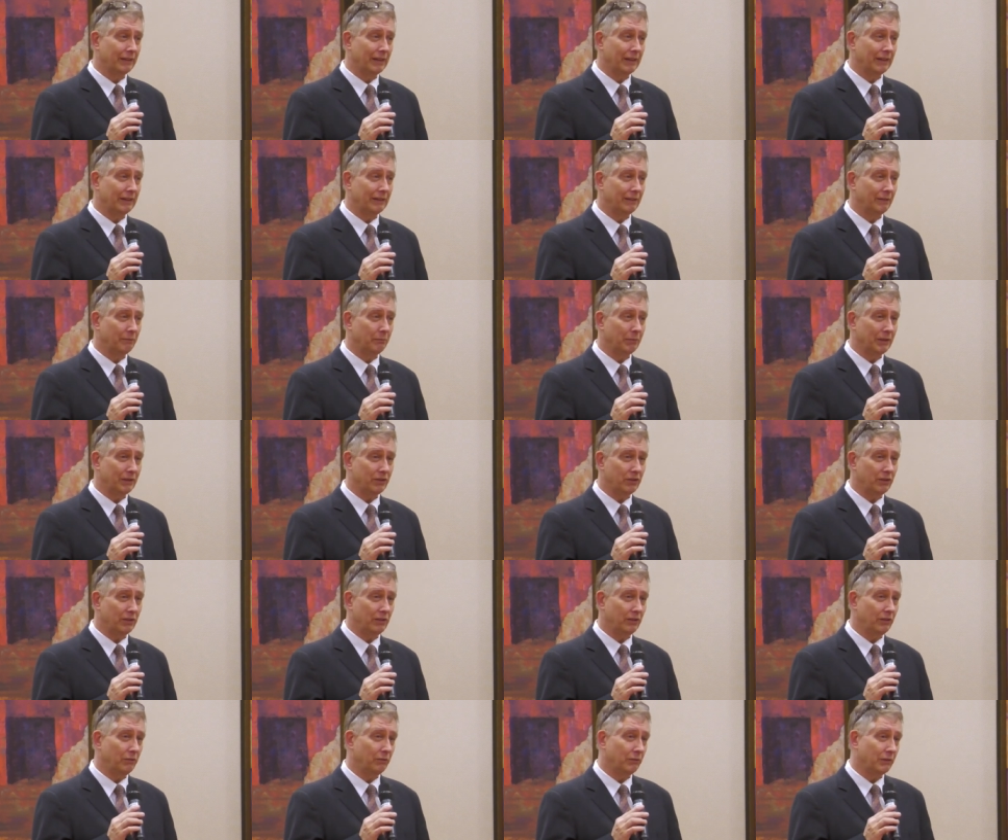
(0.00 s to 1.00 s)
And but
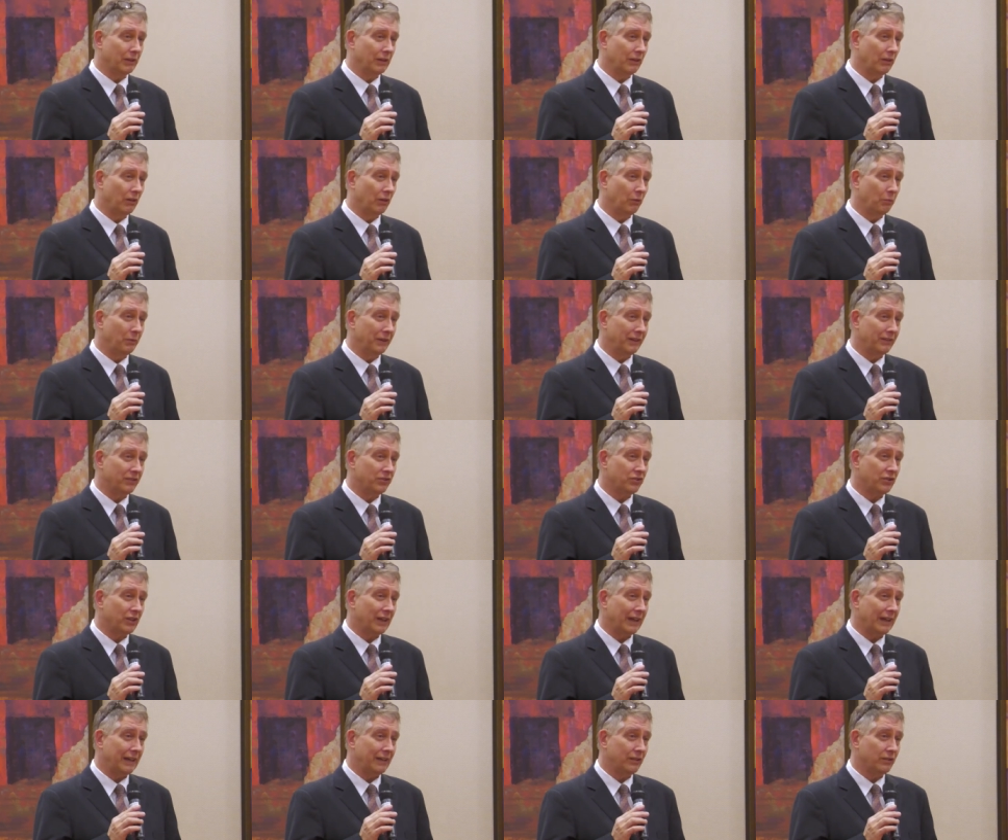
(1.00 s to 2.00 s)
you can always
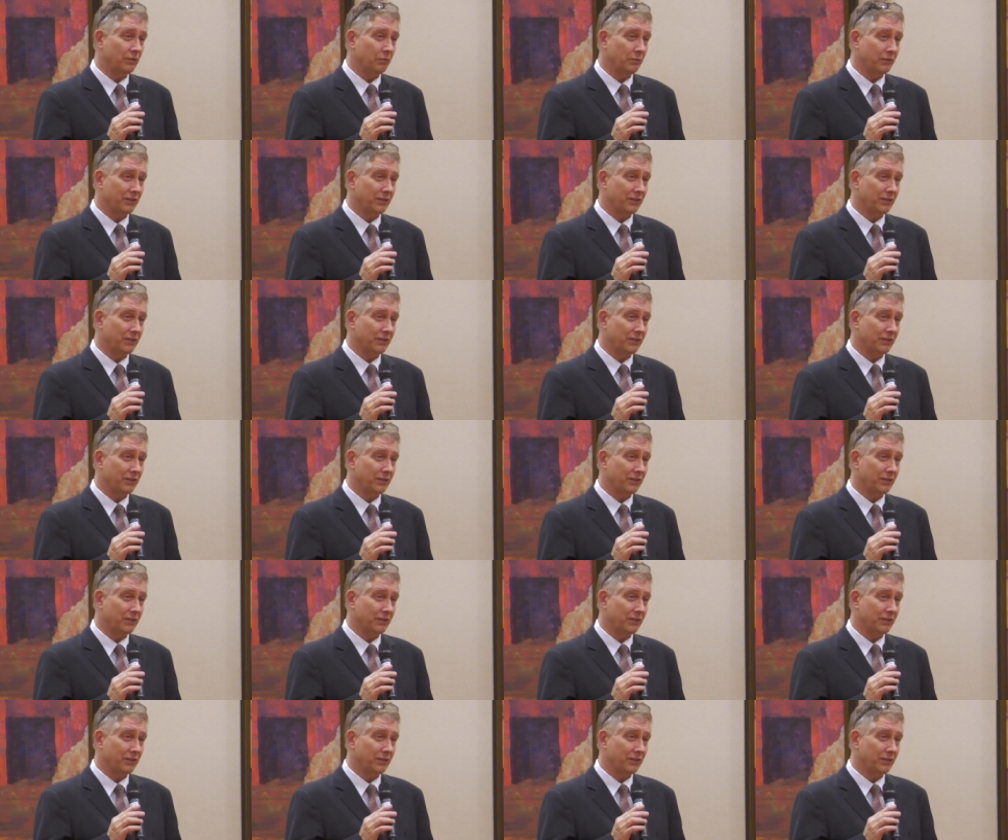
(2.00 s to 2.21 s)
change